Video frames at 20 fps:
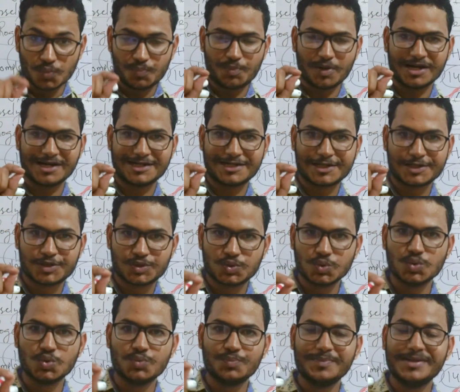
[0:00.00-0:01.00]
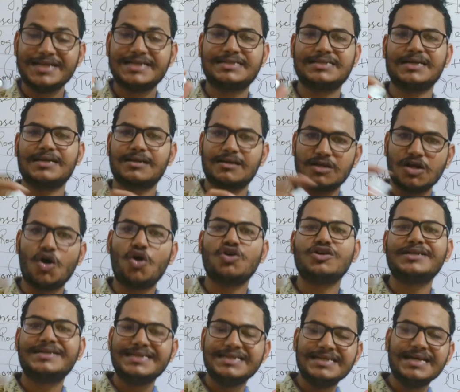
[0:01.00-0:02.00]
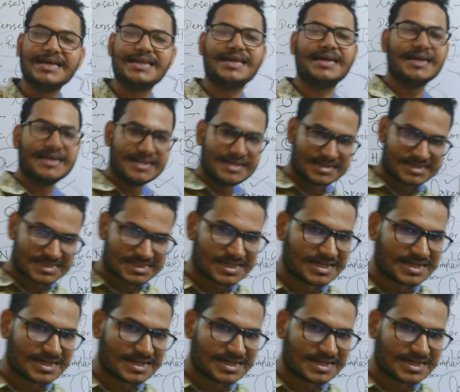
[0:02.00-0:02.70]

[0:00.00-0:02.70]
2.2 meter long DNA in a